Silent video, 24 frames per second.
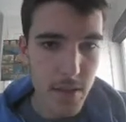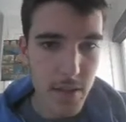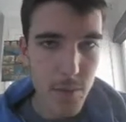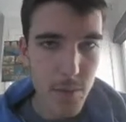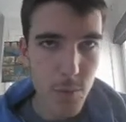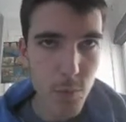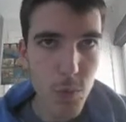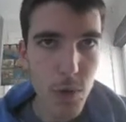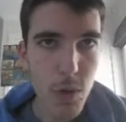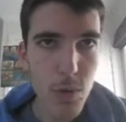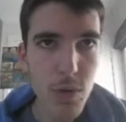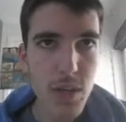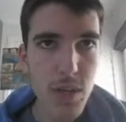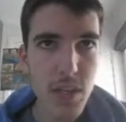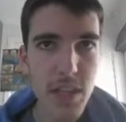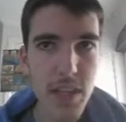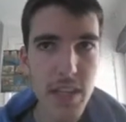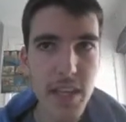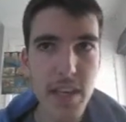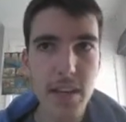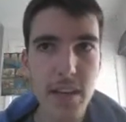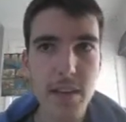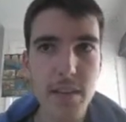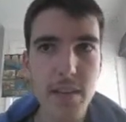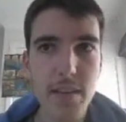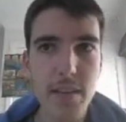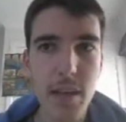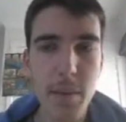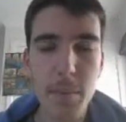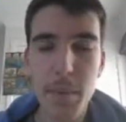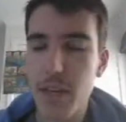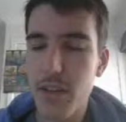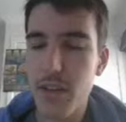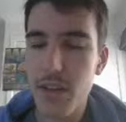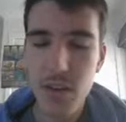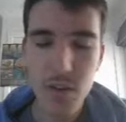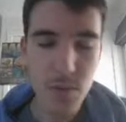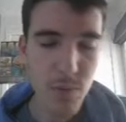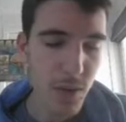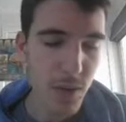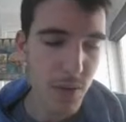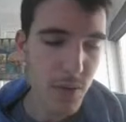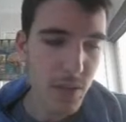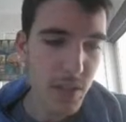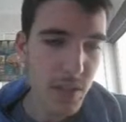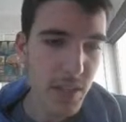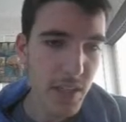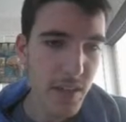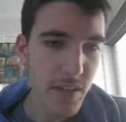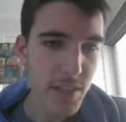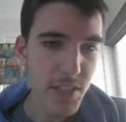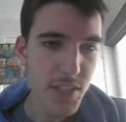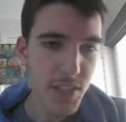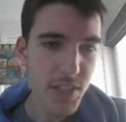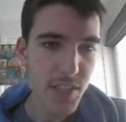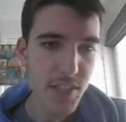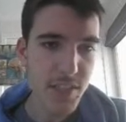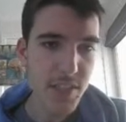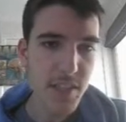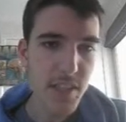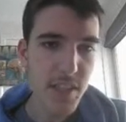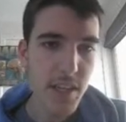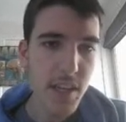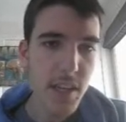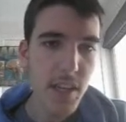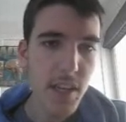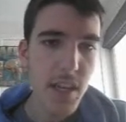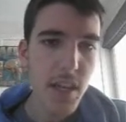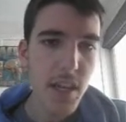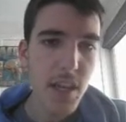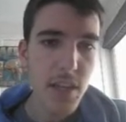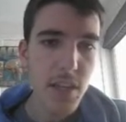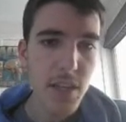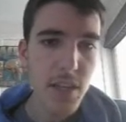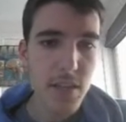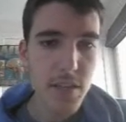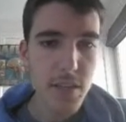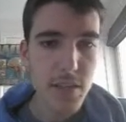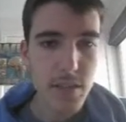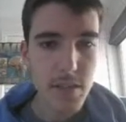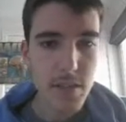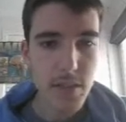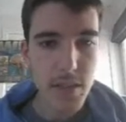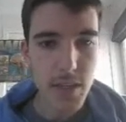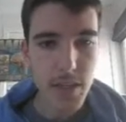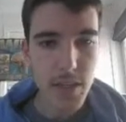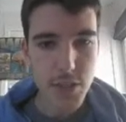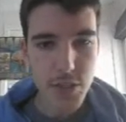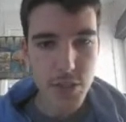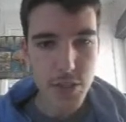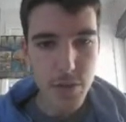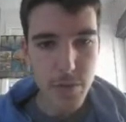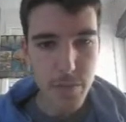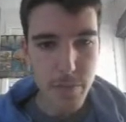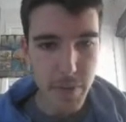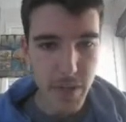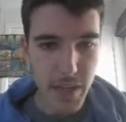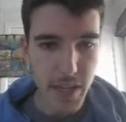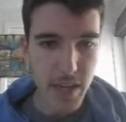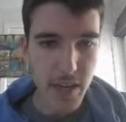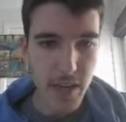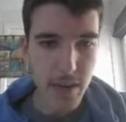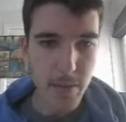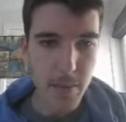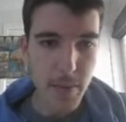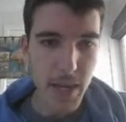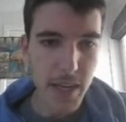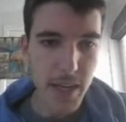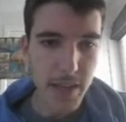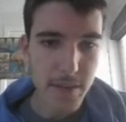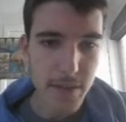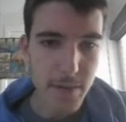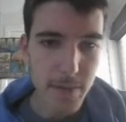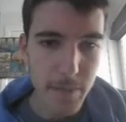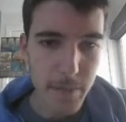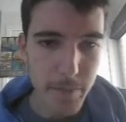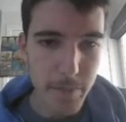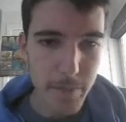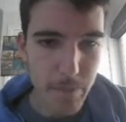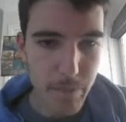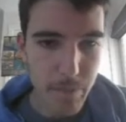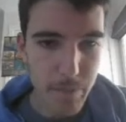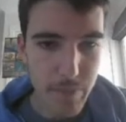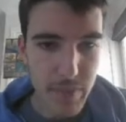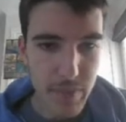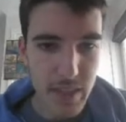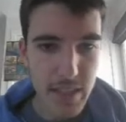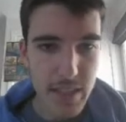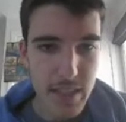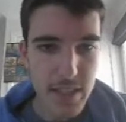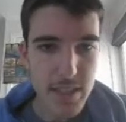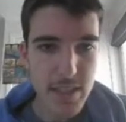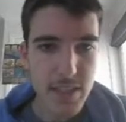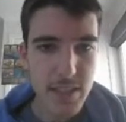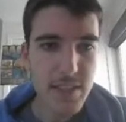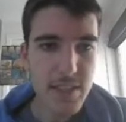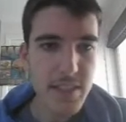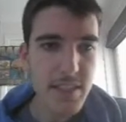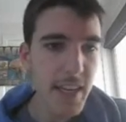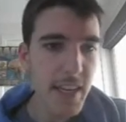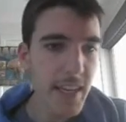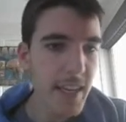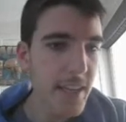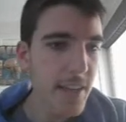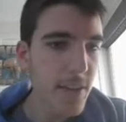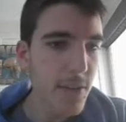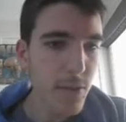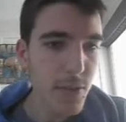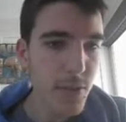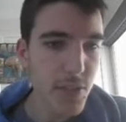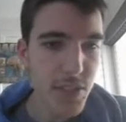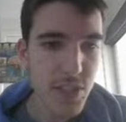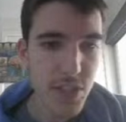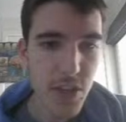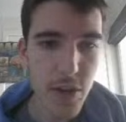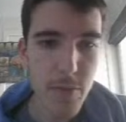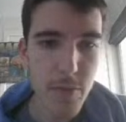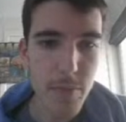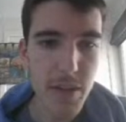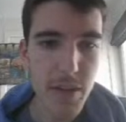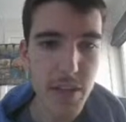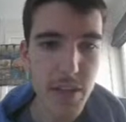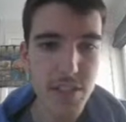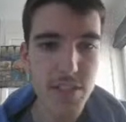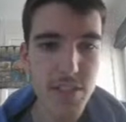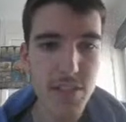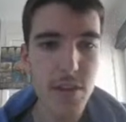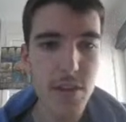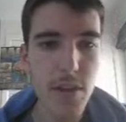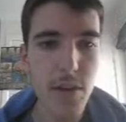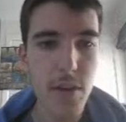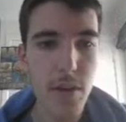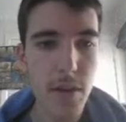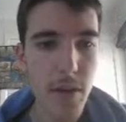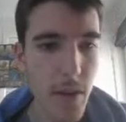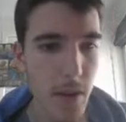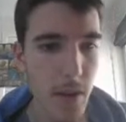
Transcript: well clear. I mean, not well clear, it's just it should be in about second or so, but it's not.